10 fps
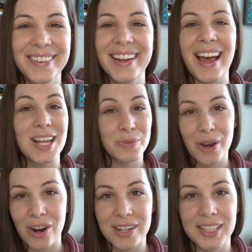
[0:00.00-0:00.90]
it, as
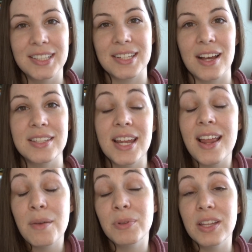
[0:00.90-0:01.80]
we already discussed,
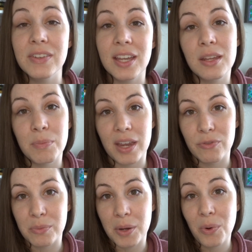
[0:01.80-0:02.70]
and I believe in getting
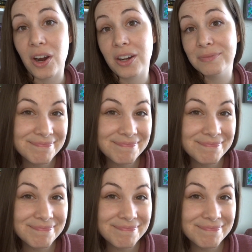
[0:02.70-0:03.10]
paid for my work.